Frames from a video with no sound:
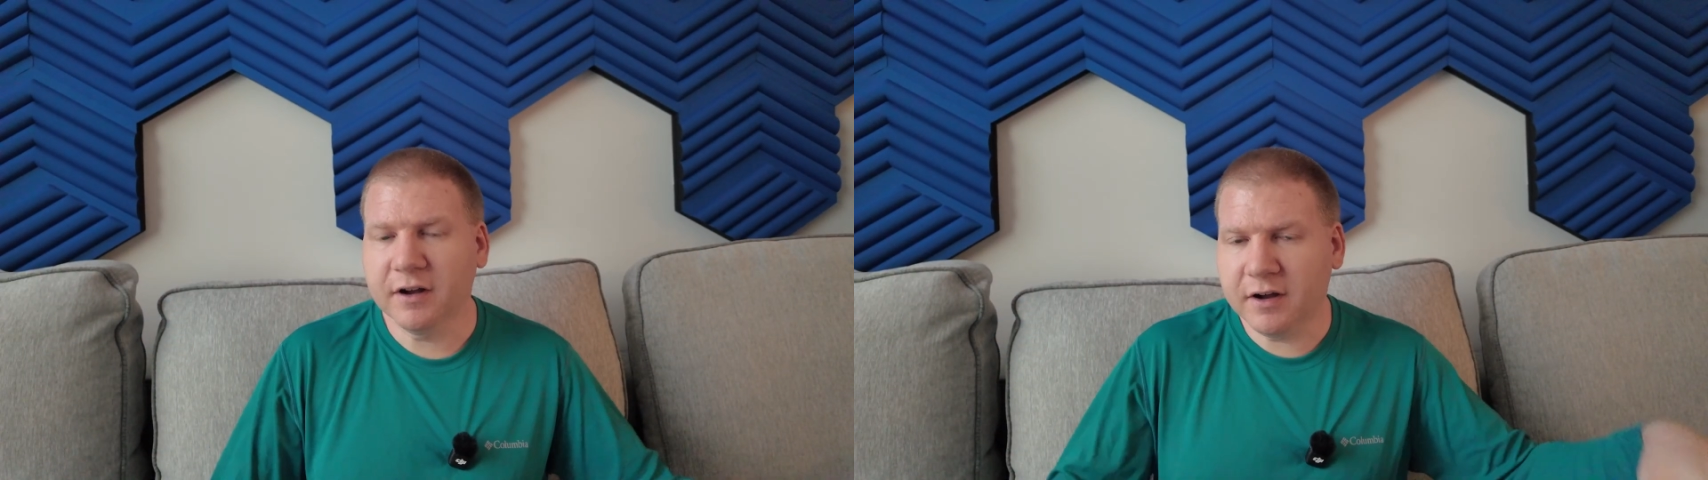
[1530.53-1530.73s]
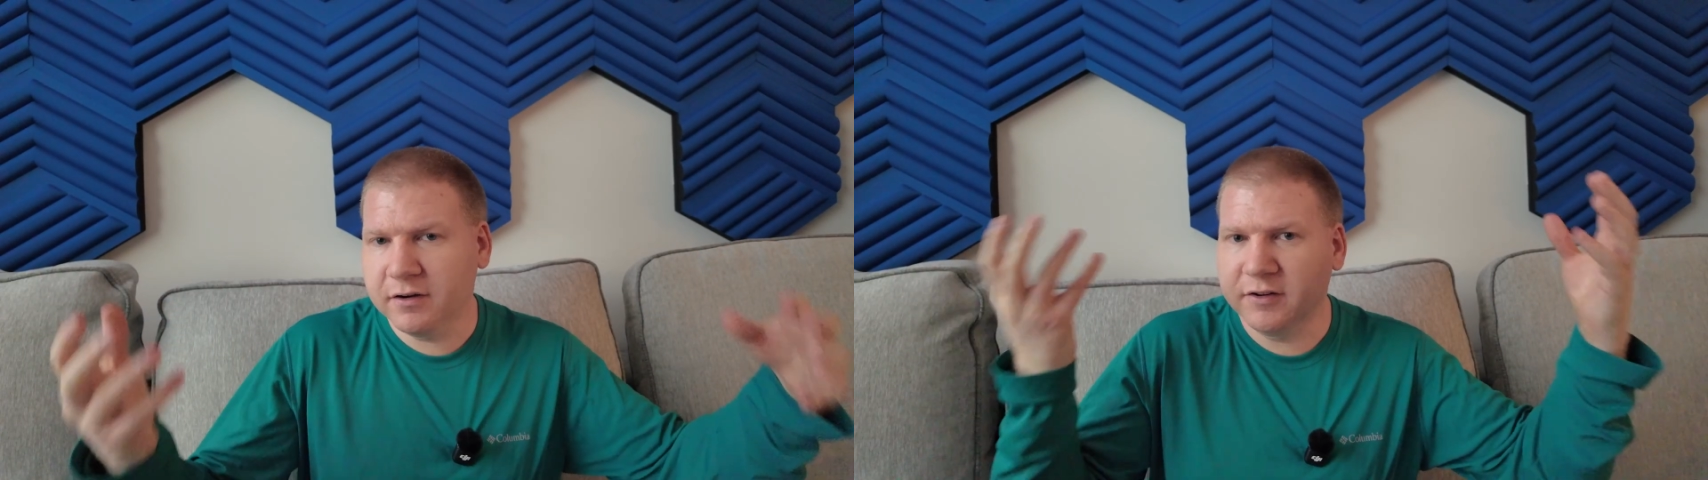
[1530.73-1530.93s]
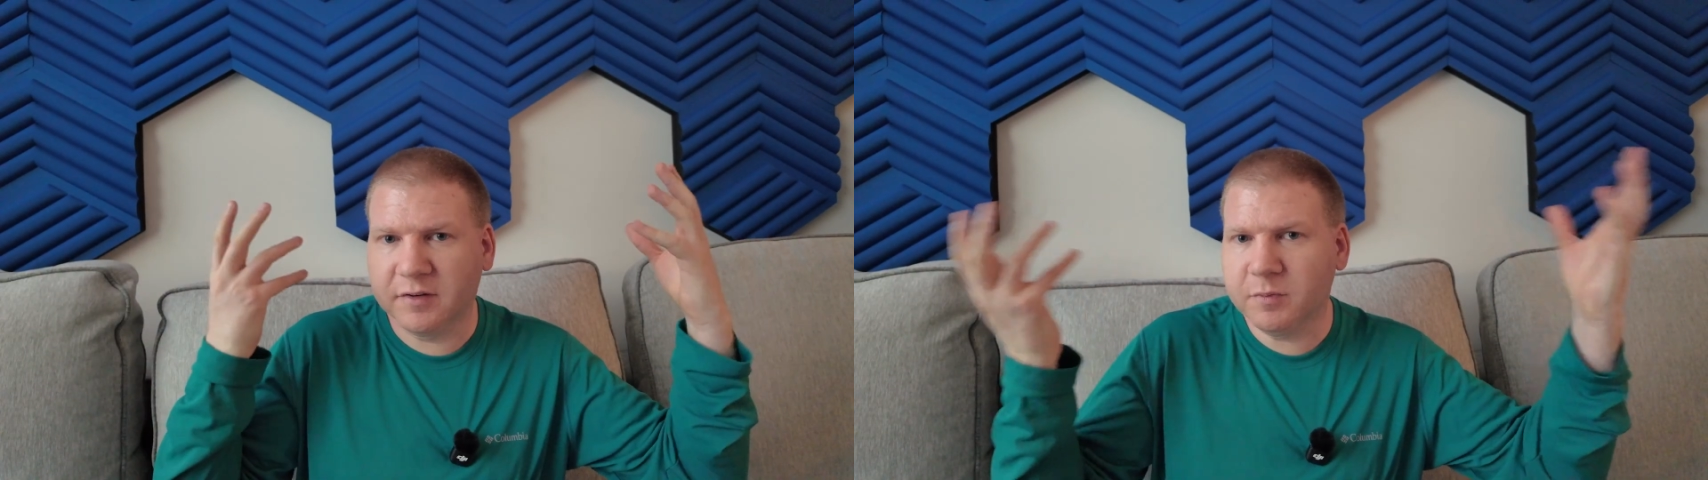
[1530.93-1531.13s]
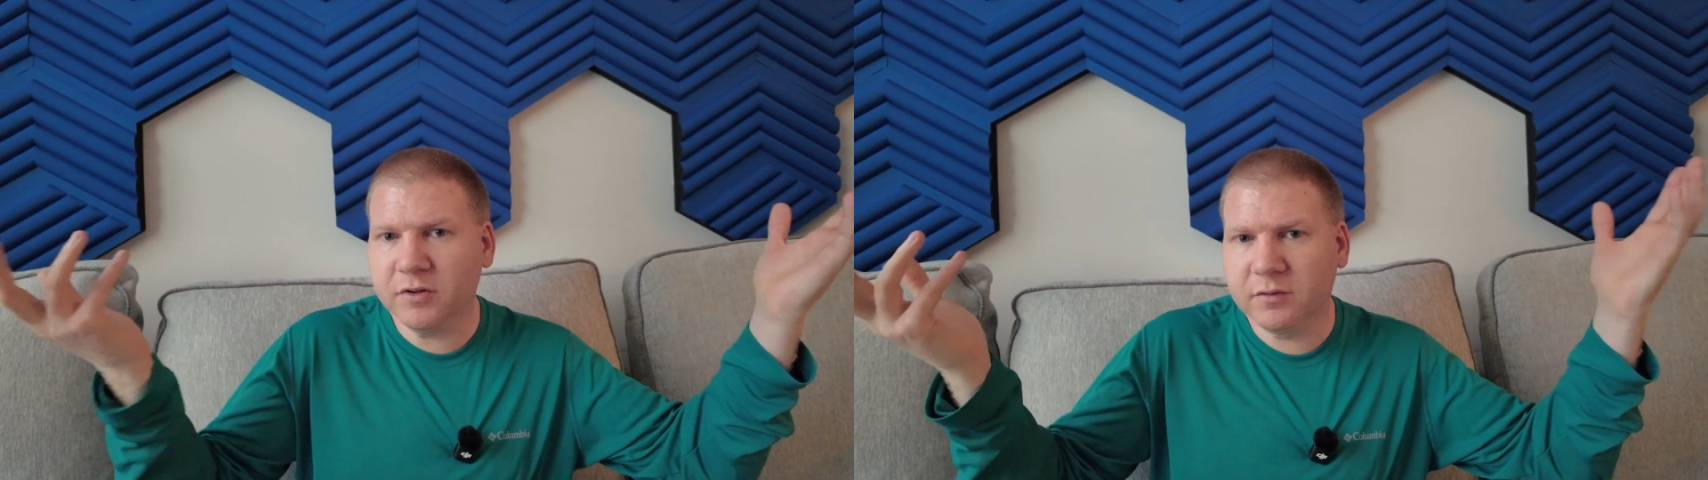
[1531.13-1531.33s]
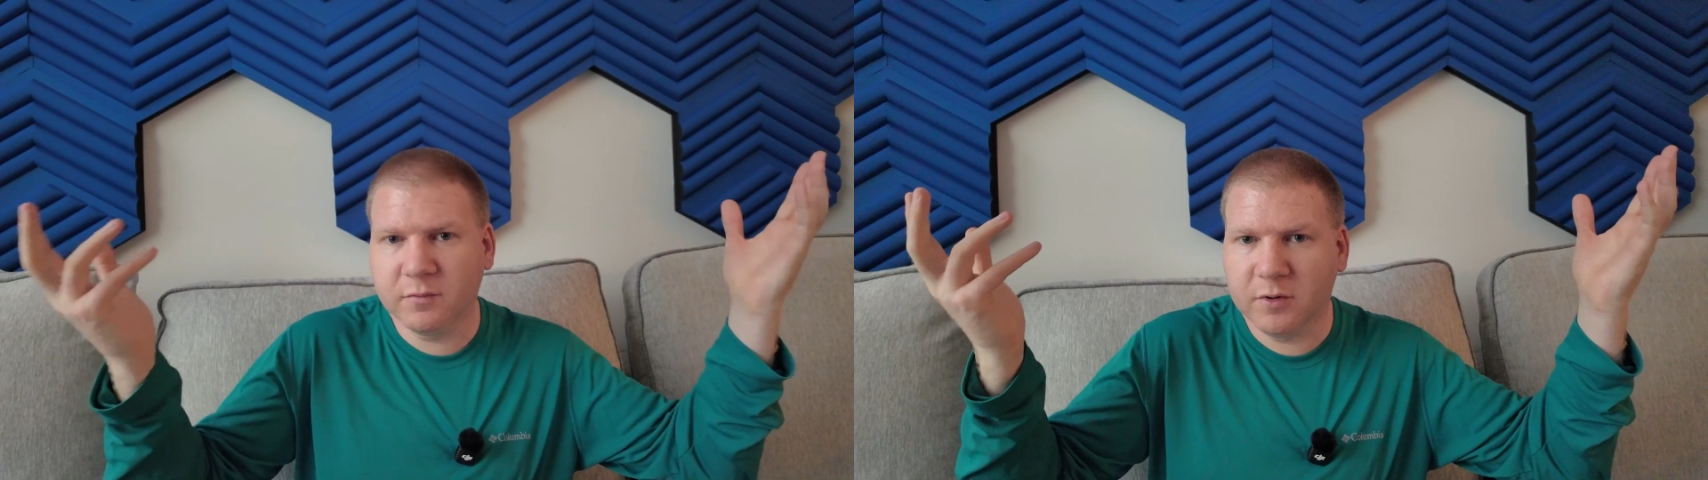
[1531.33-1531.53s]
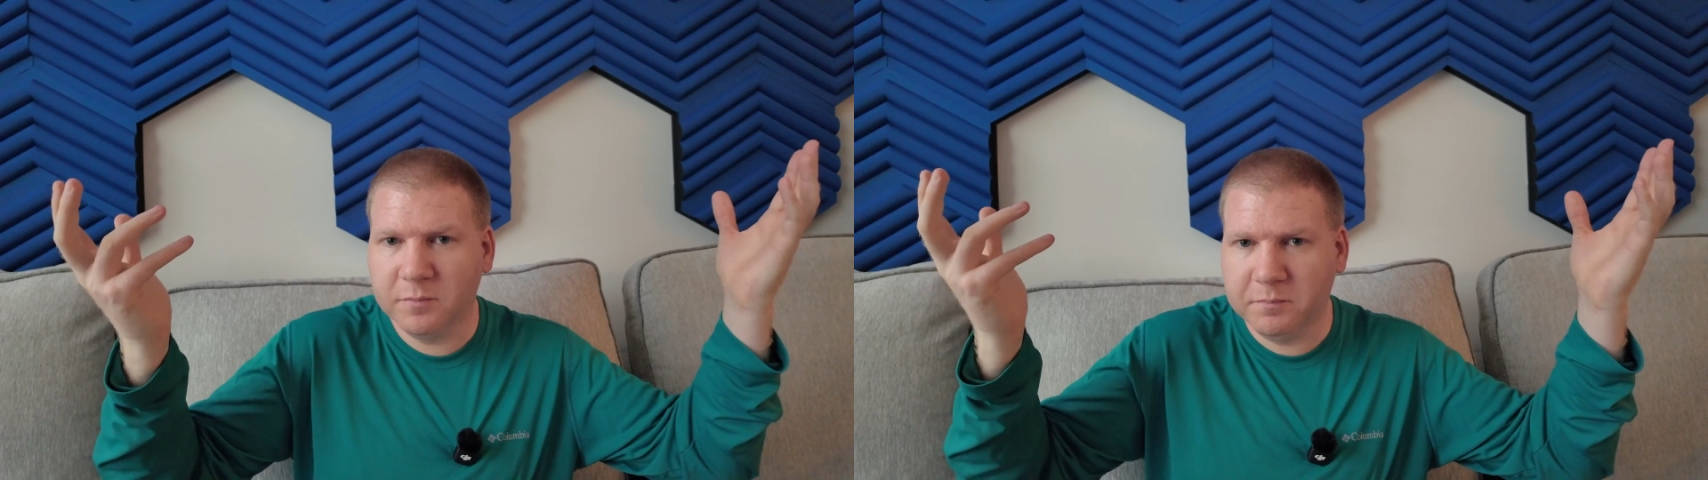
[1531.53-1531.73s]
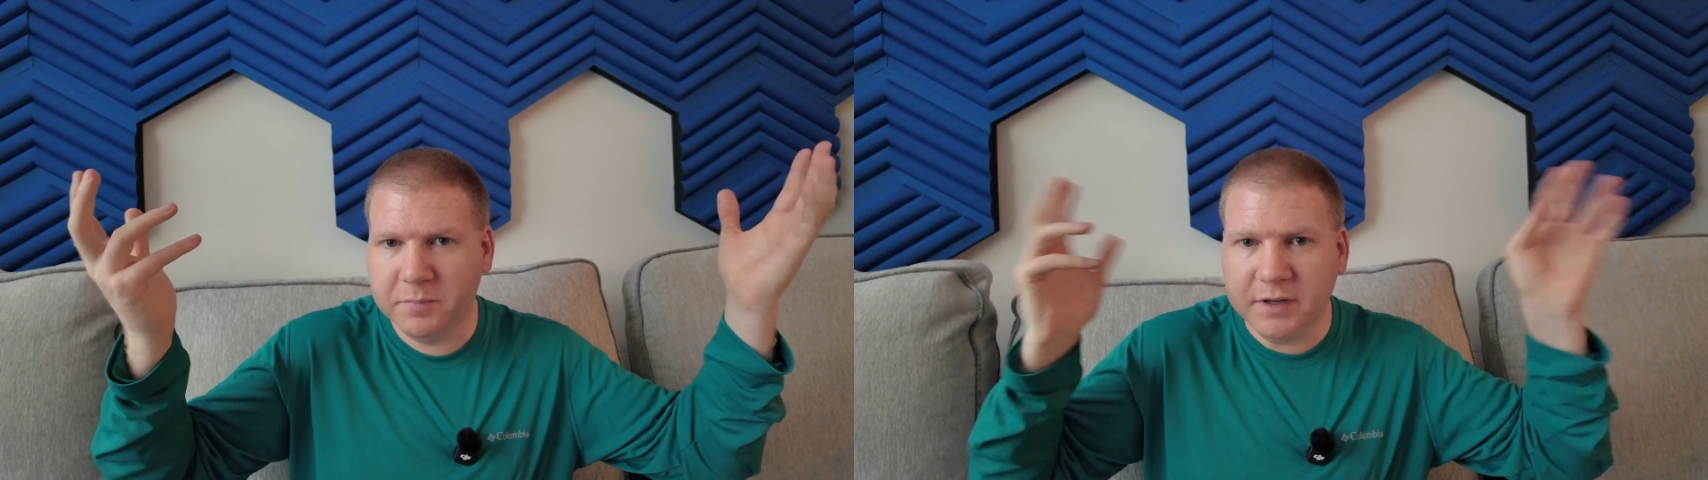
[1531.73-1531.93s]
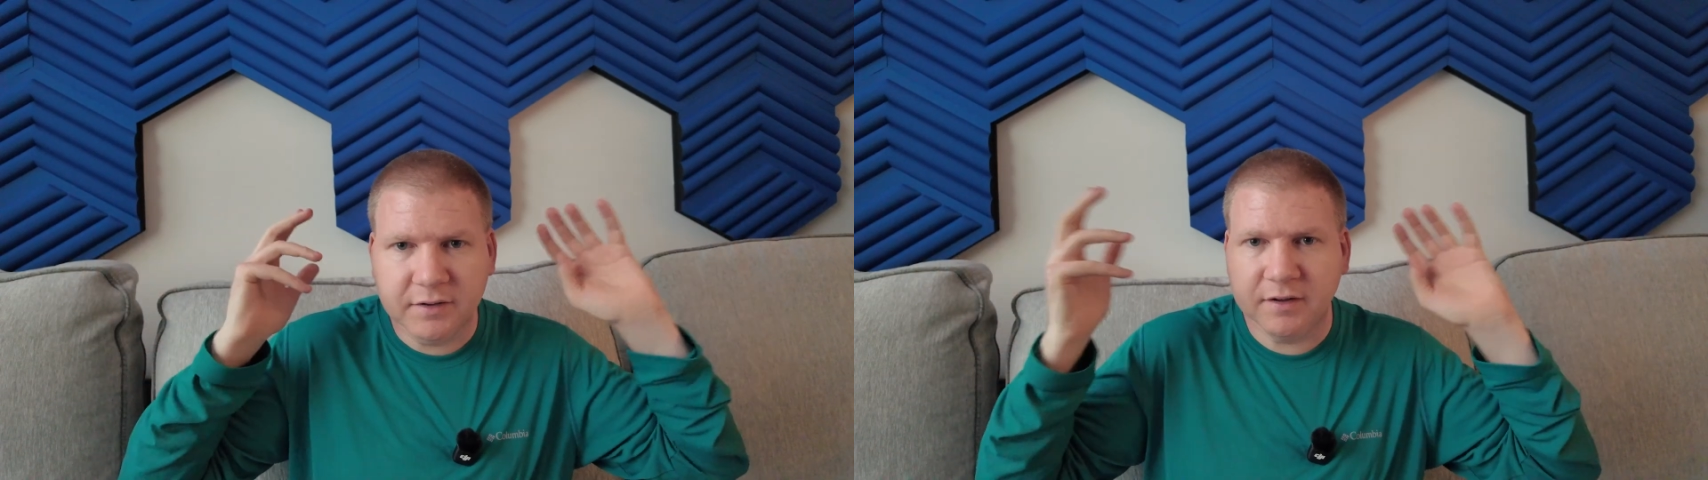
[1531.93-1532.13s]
Because spoiler, we're a big